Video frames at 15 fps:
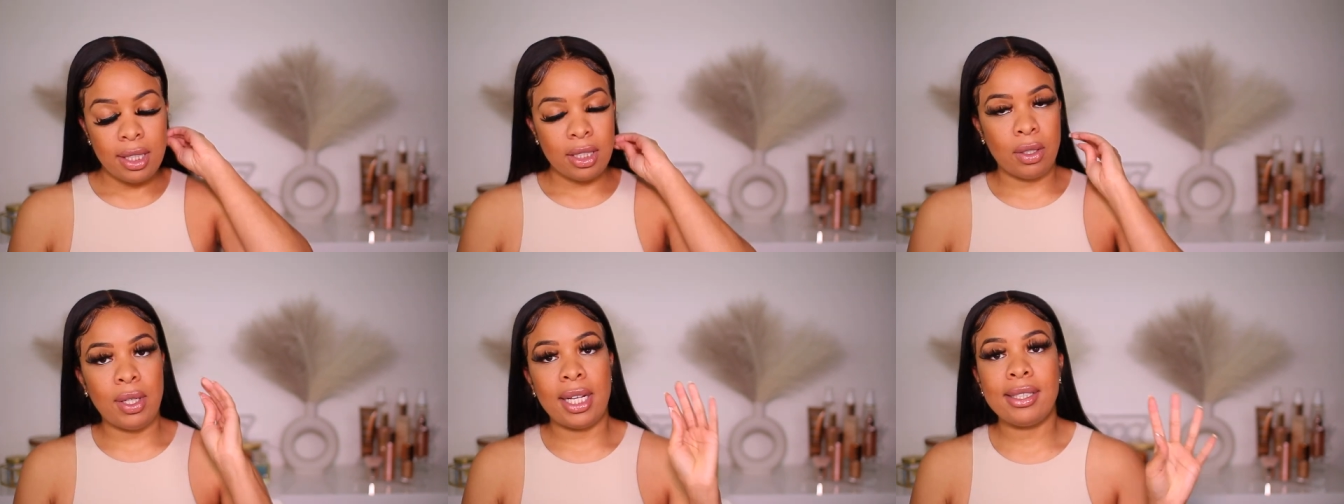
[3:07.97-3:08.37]

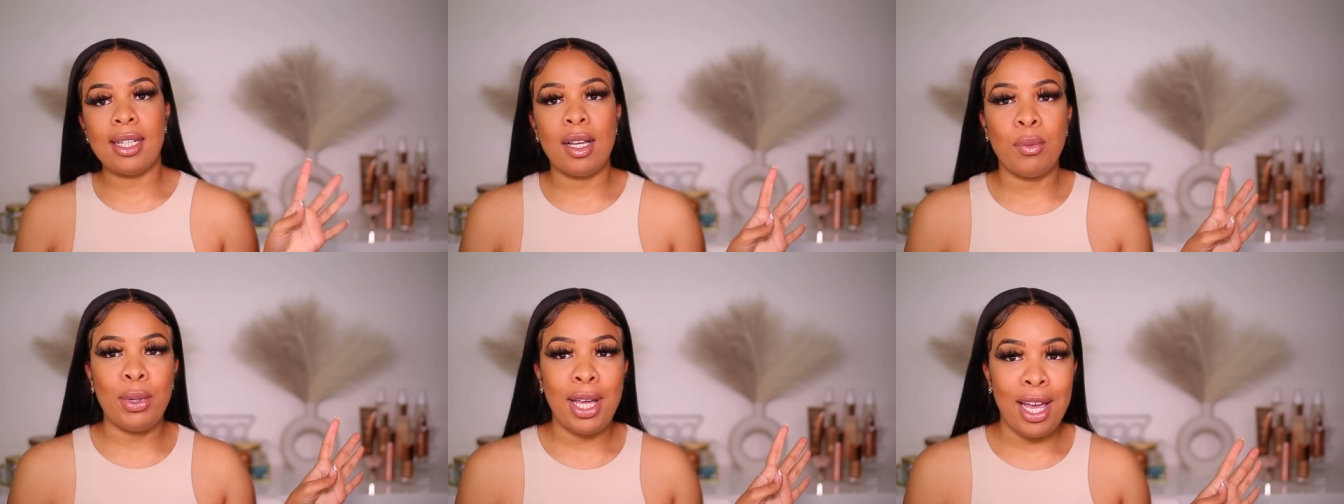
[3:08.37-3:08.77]
So next
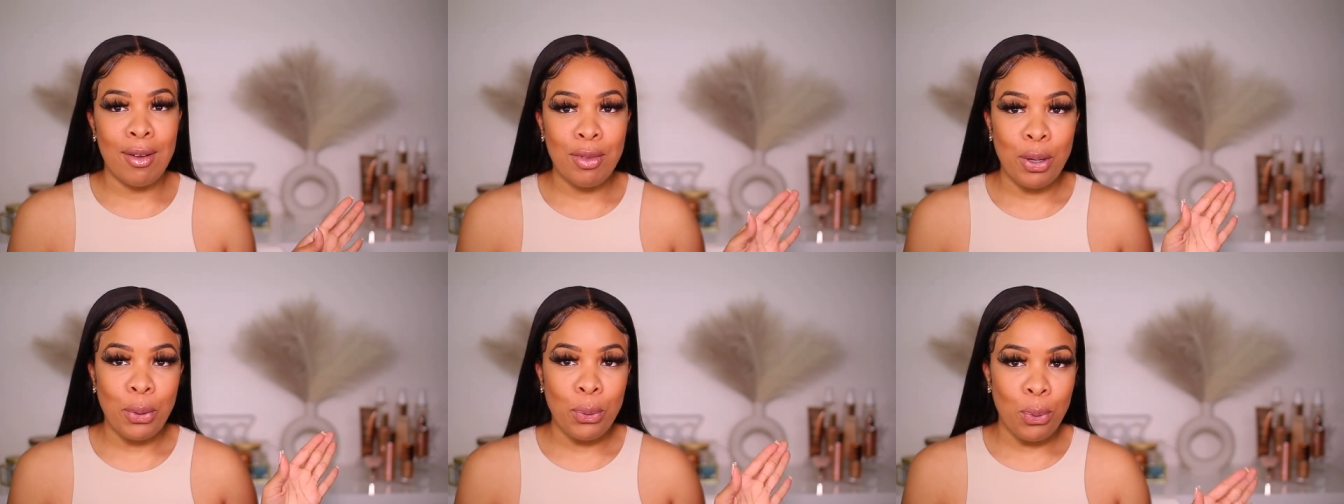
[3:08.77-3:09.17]
up we
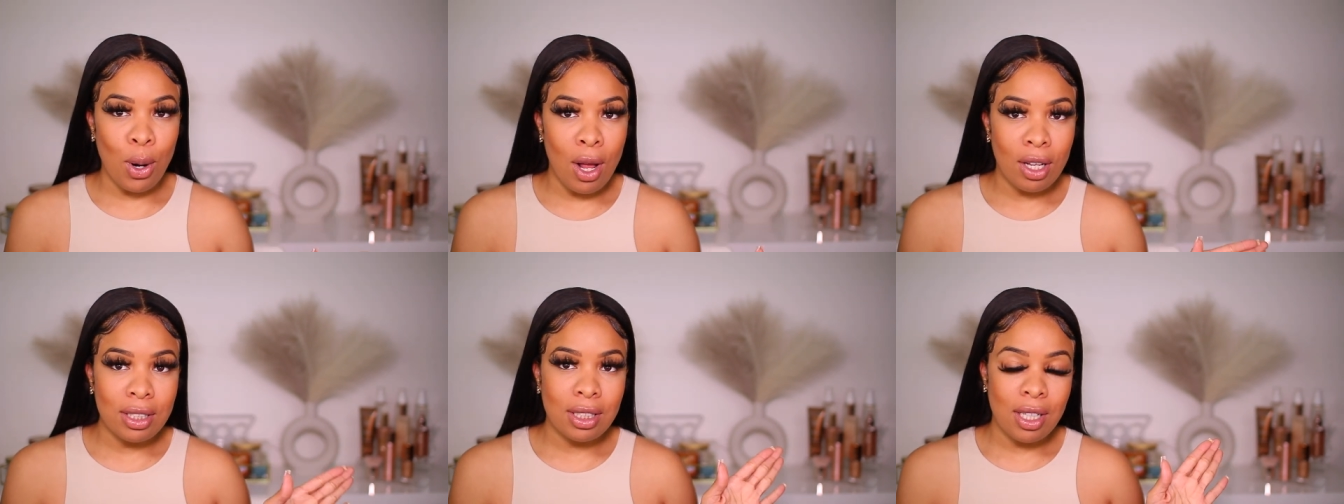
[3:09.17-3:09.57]
have the
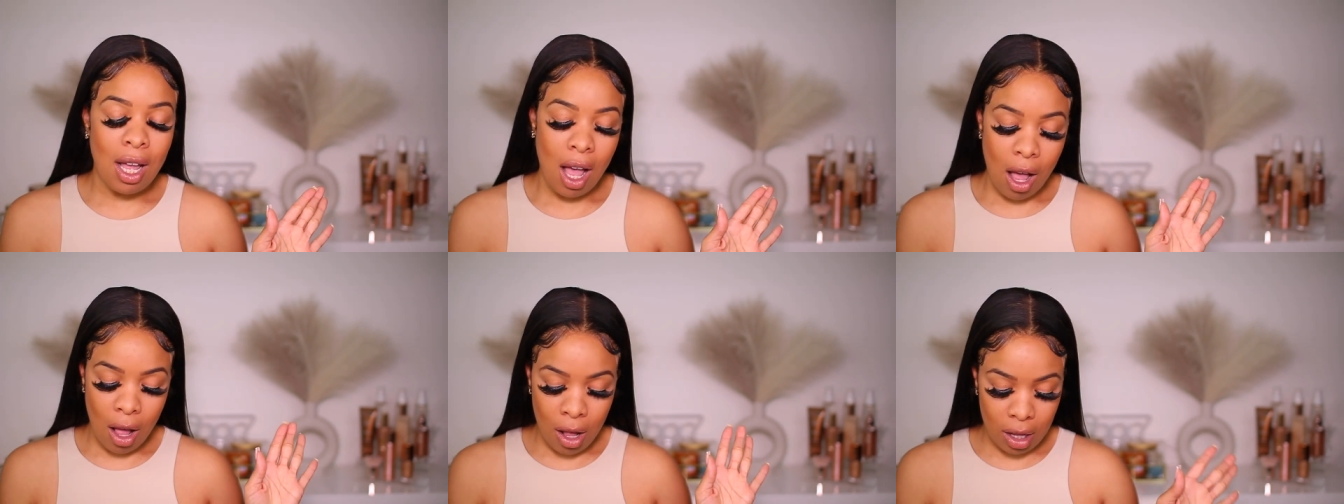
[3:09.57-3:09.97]
cross
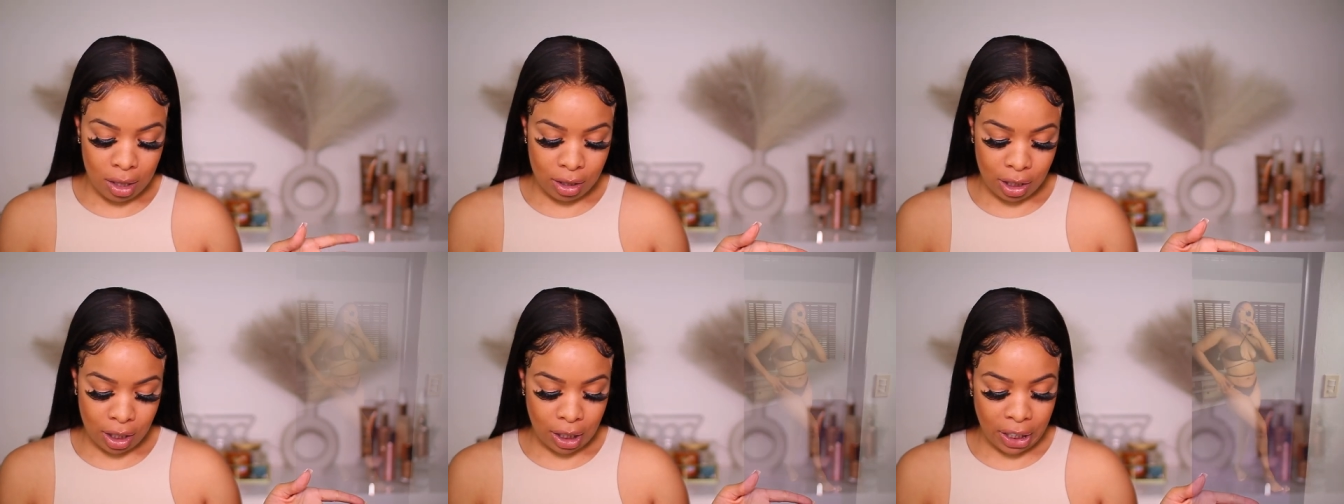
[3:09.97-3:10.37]

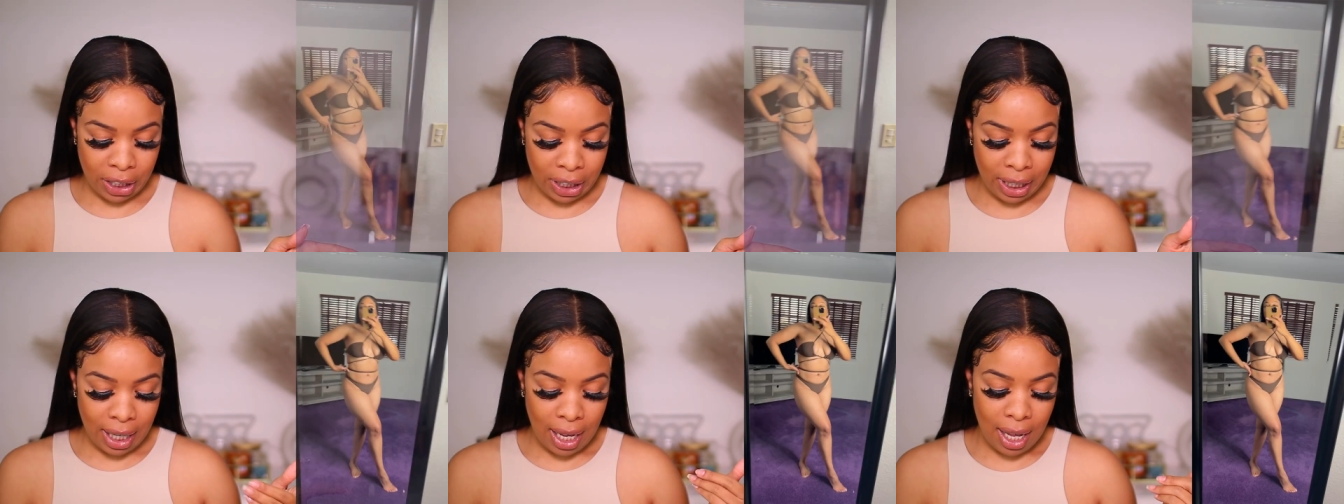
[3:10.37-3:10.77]

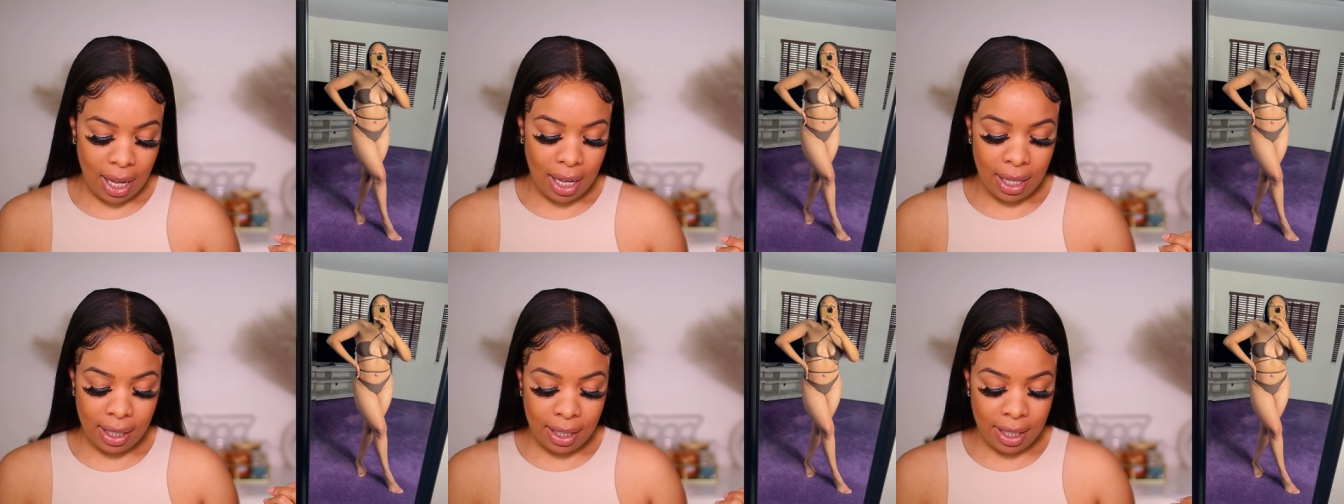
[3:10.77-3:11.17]
halter
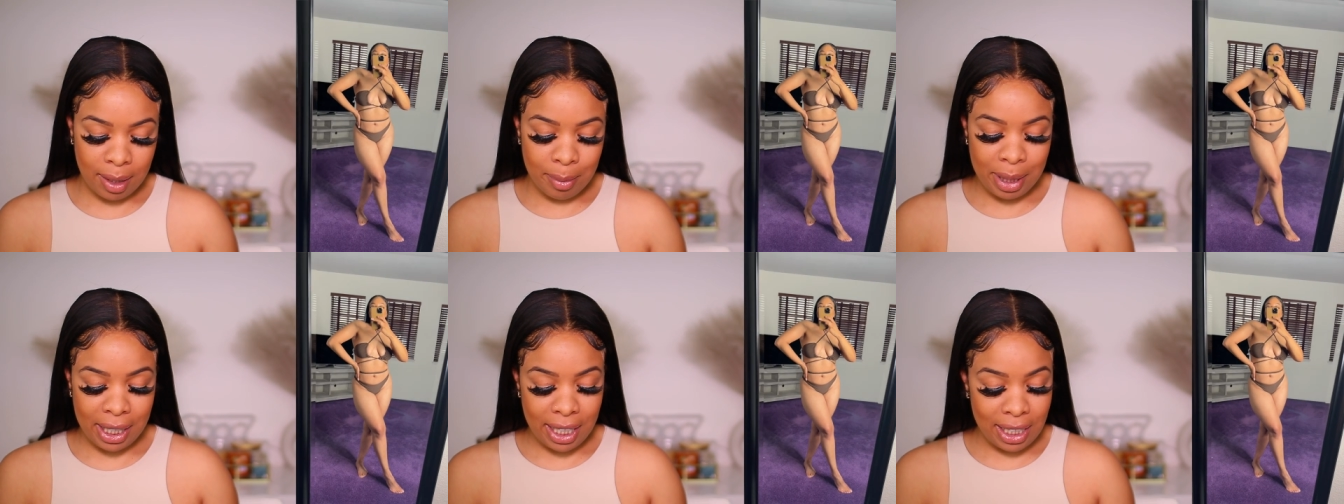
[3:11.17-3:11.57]
high
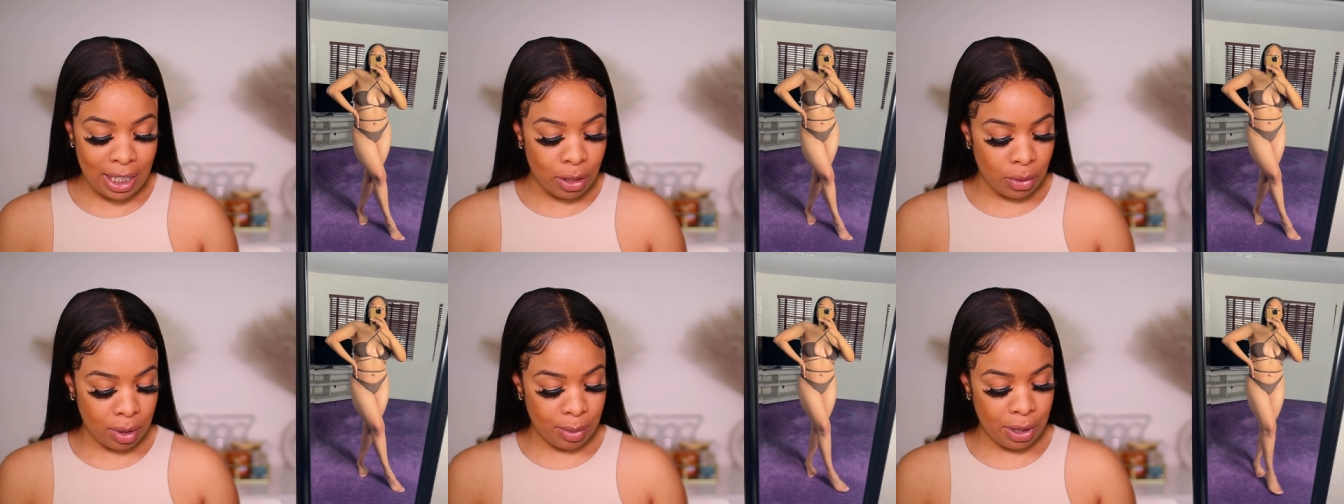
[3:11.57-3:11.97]
cut bikini
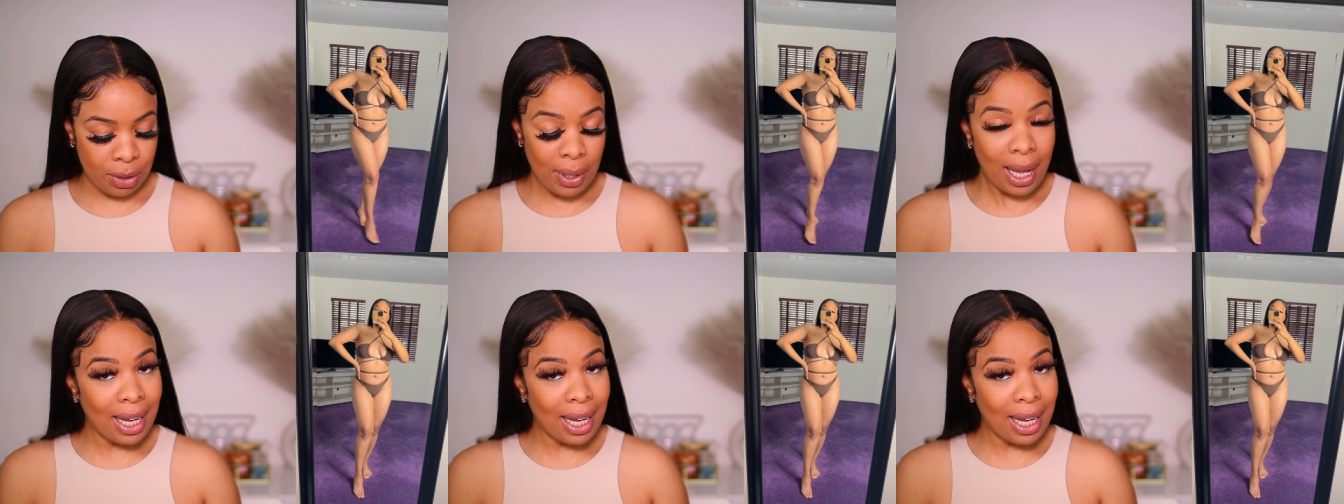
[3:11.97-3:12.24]
swimsuit.